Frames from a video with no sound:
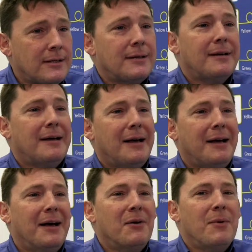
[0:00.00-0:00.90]

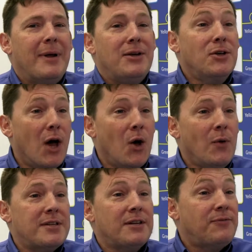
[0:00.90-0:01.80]
And we went, no,
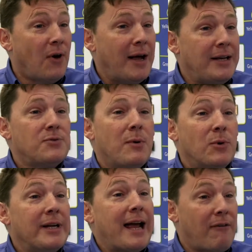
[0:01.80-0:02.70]
they said fine, because we
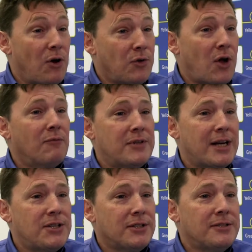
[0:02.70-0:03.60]
wouldn't carry on the
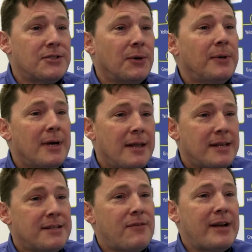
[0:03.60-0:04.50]
conversation. So
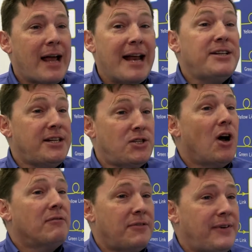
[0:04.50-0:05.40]
there's a very
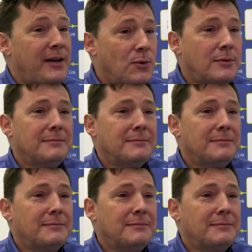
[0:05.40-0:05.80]
anti-Java feel.